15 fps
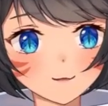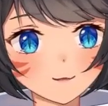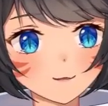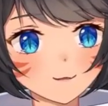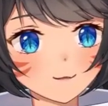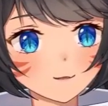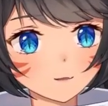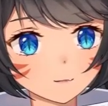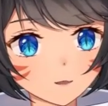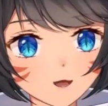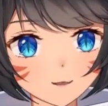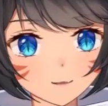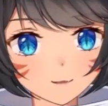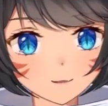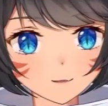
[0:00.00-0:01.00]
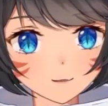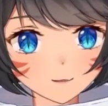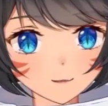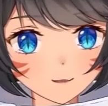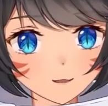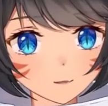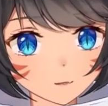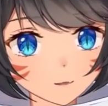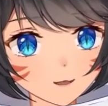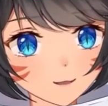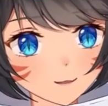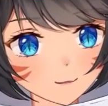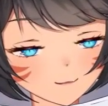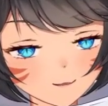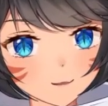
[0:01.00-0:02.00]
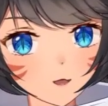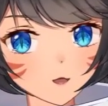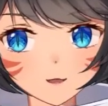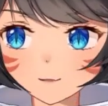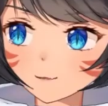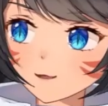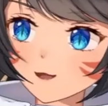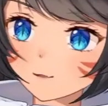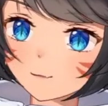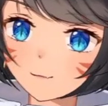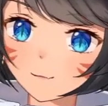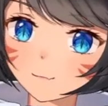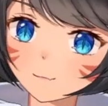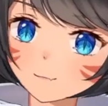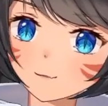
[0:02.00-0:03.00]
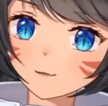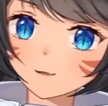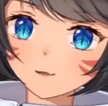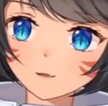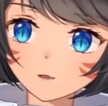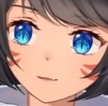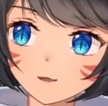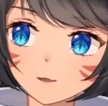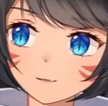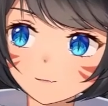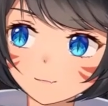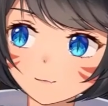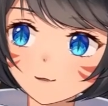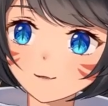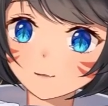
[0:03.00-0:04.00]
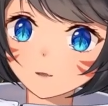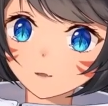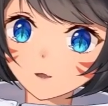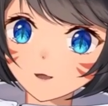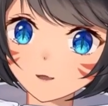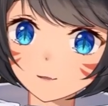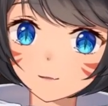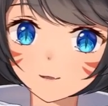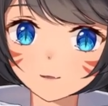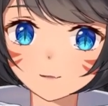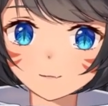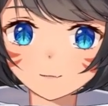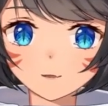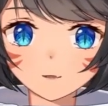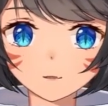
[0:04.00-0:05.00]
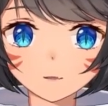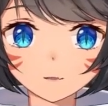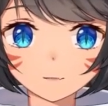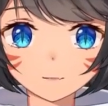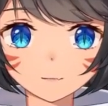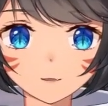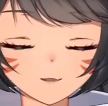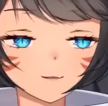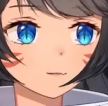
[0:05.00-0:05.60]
They don't bother us or anything. Beetles? No, they're not beetles. They're like beetles would be even bigger. That'd be fucked. June bugs?